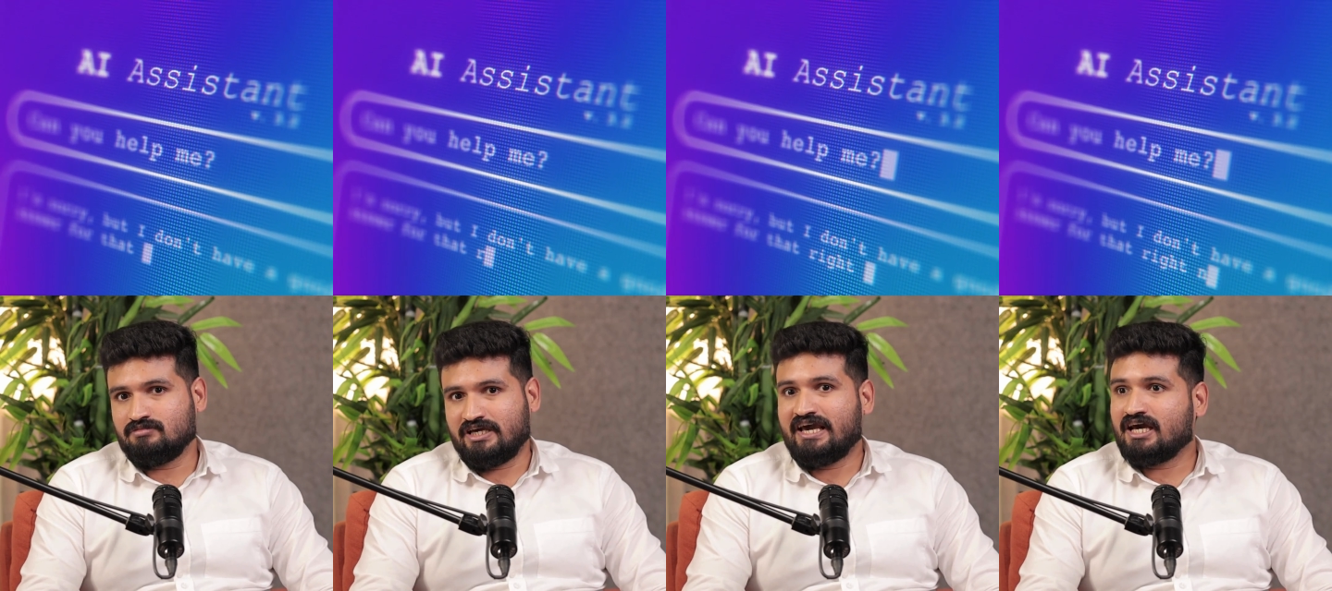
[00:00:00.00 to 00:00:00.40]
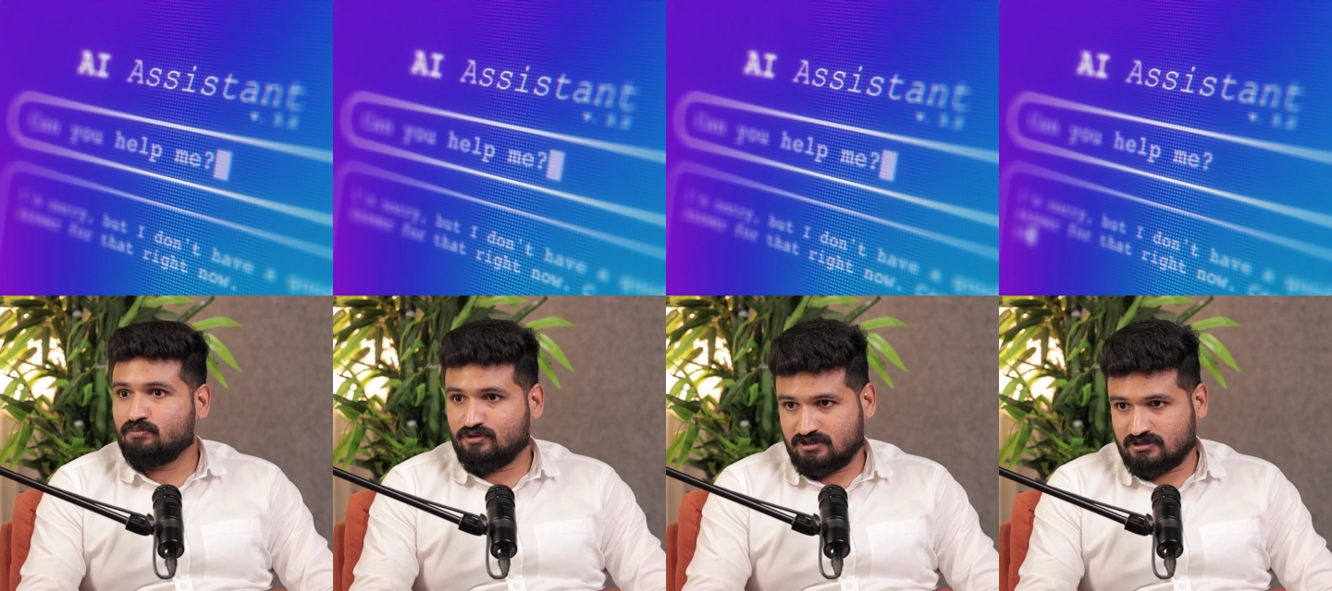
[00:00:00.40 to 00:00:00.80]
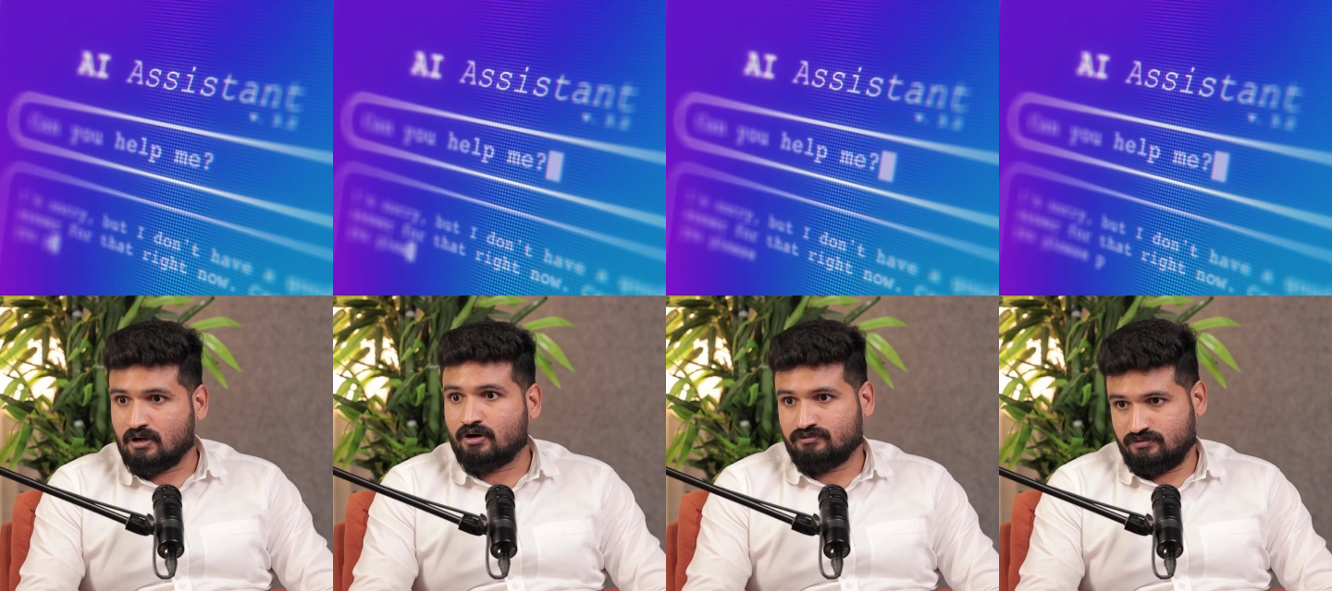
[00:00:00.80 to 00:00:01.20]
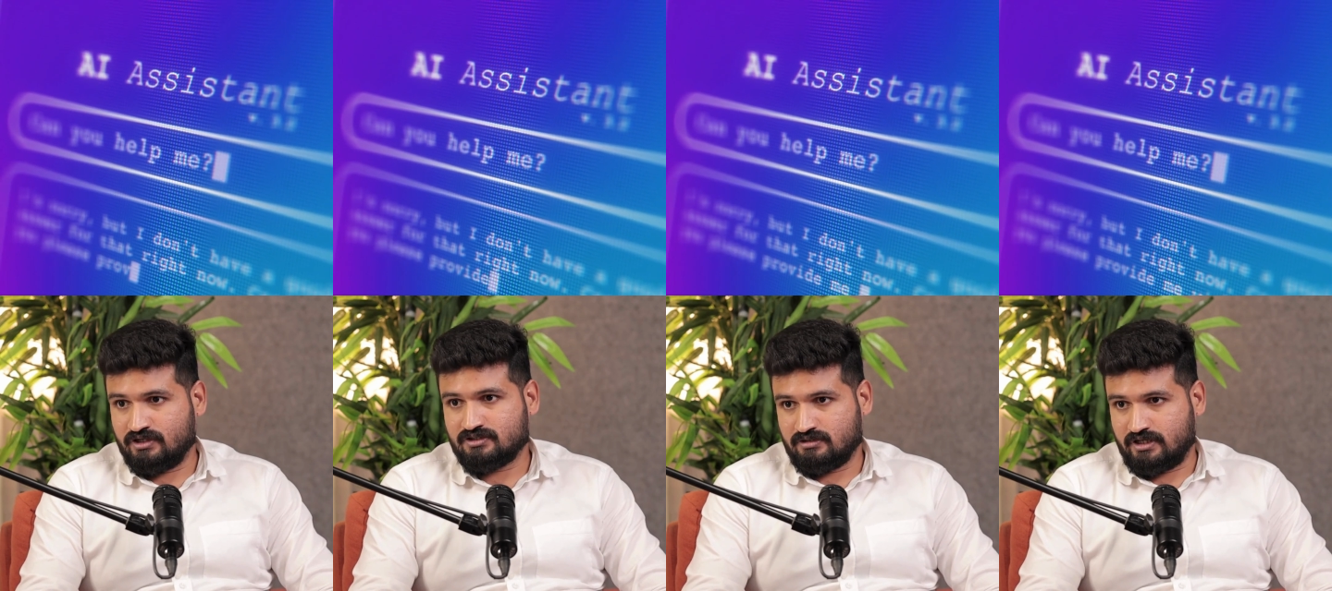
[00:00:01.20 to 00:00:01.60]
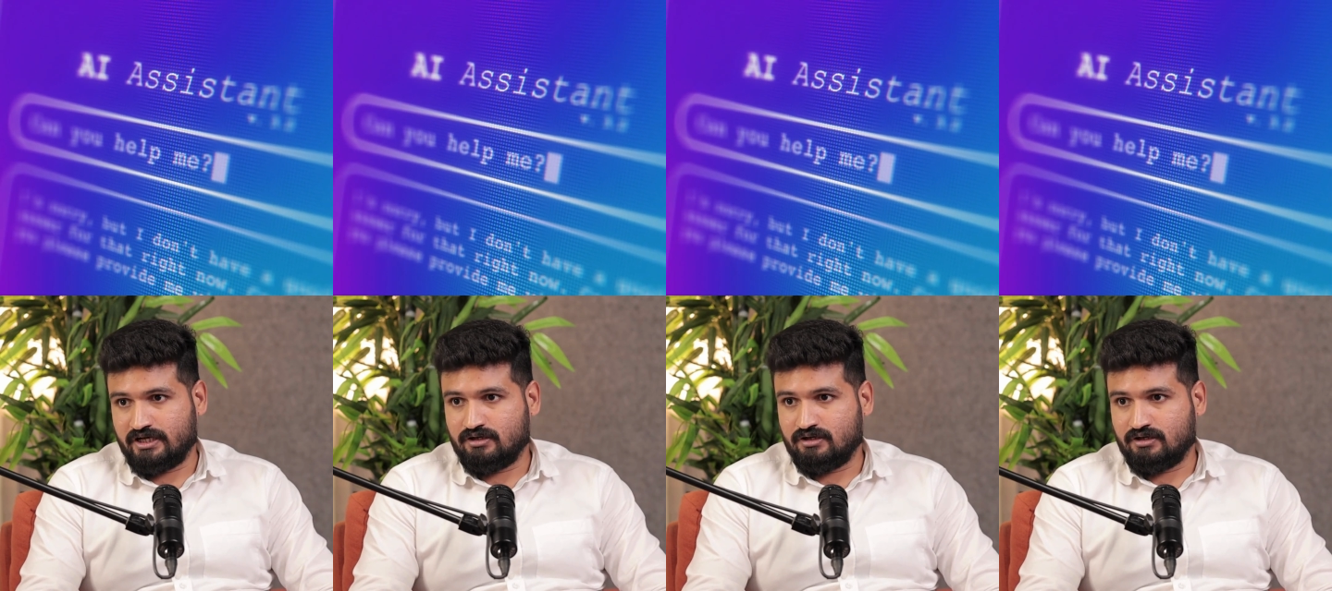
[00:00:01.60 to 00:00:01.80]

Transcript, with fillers: AI poses a lot of risk, right?